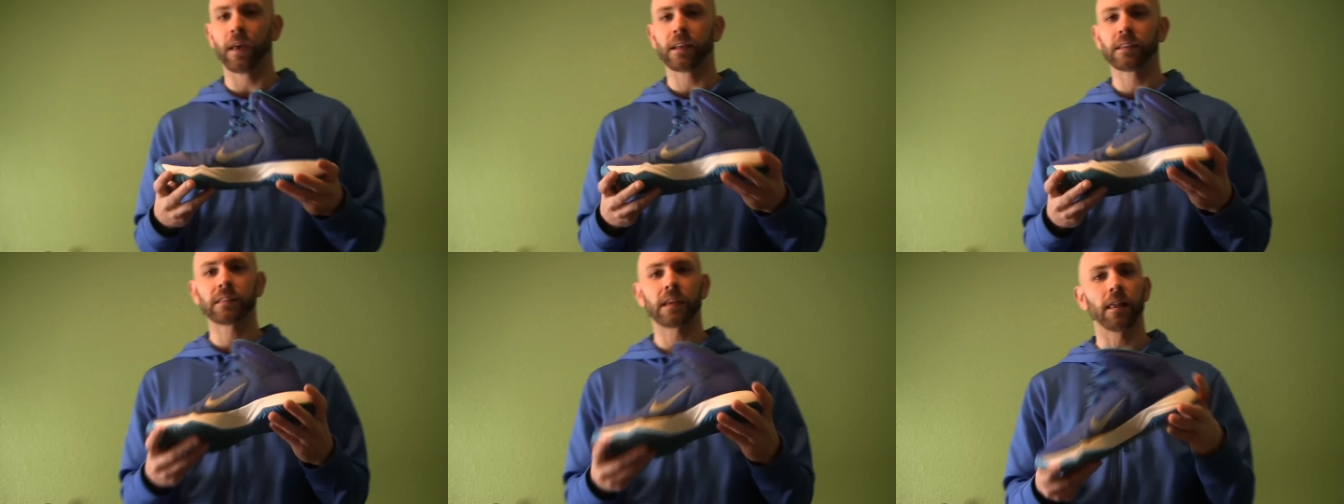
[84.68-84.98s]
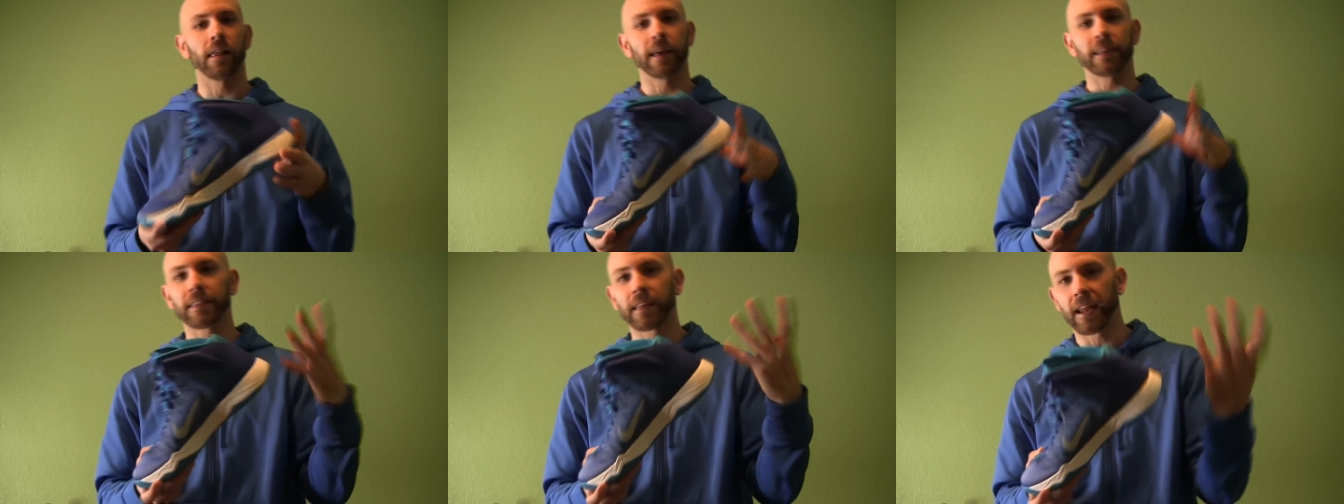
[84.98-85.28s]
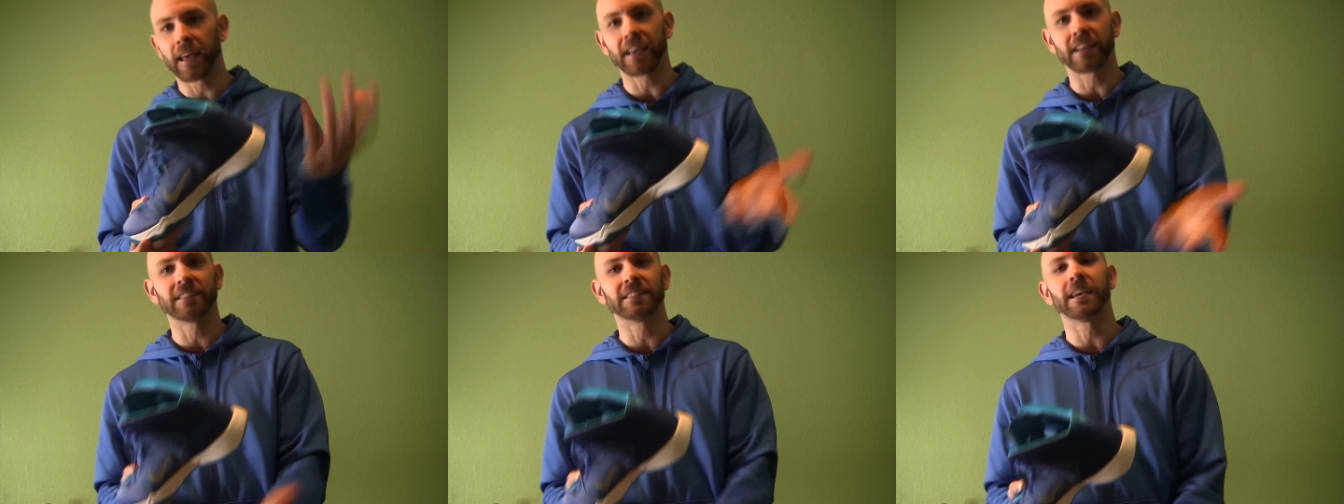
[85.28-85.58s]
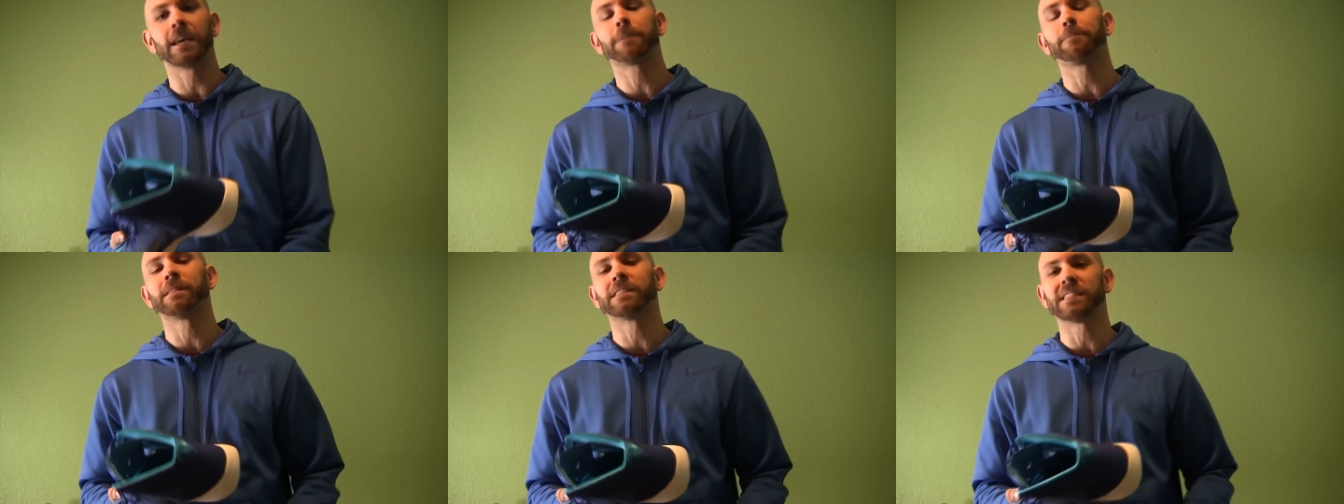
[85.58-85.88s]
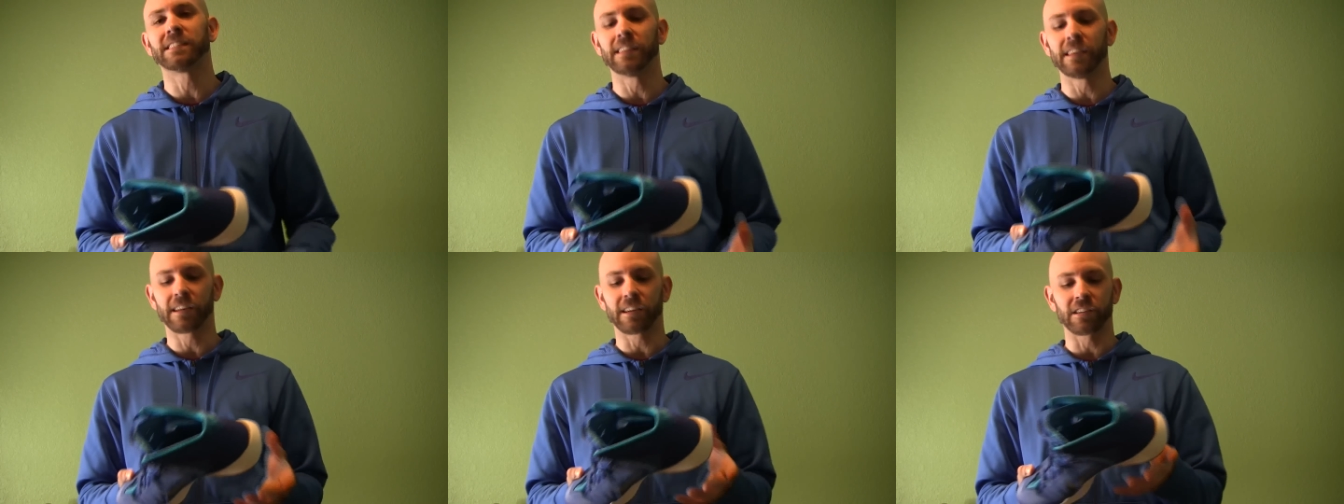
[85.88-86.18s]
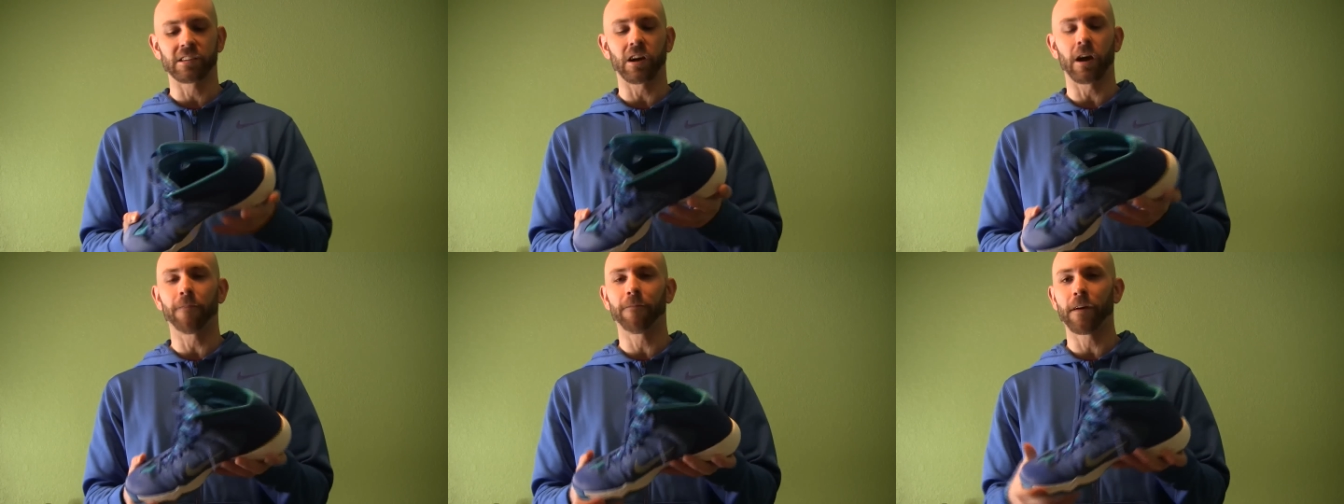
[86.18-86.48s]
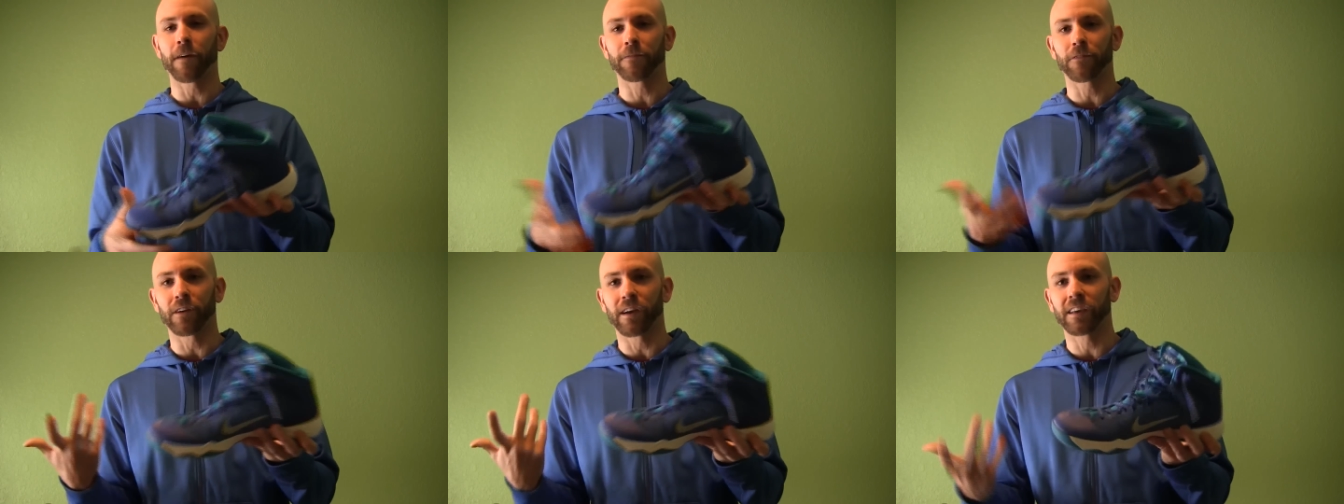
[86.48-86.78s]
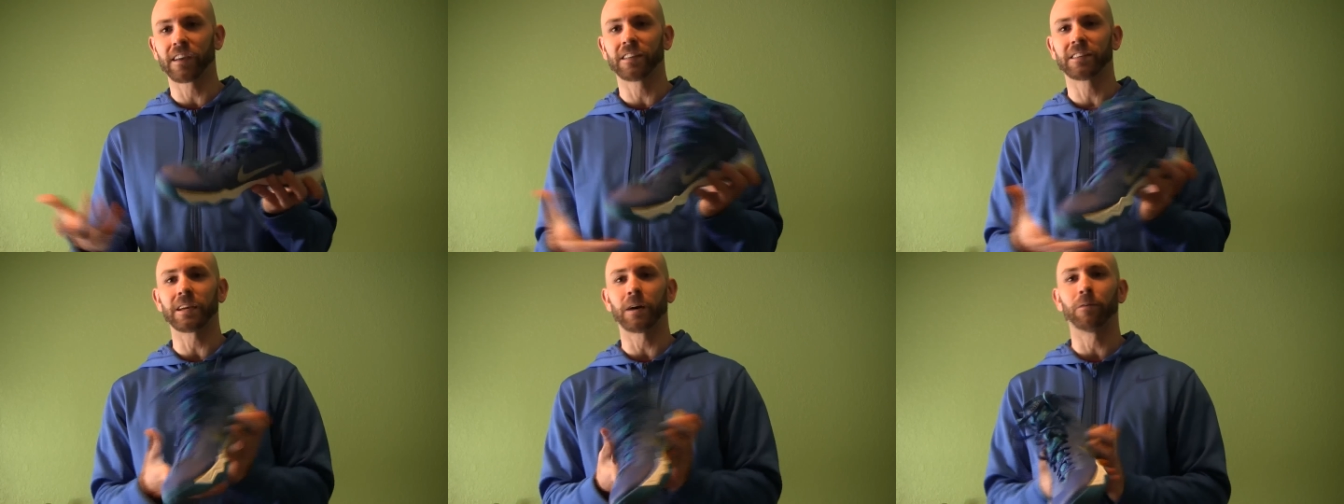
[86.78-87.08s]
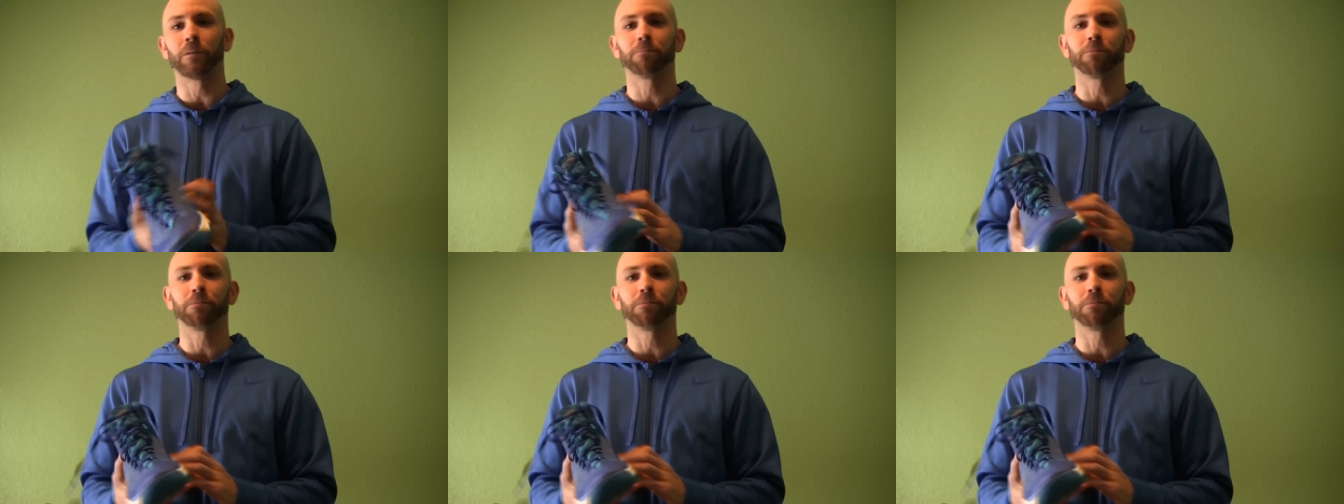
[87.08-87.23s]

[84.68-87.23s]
things. I like that I could take my sneakers off after I get done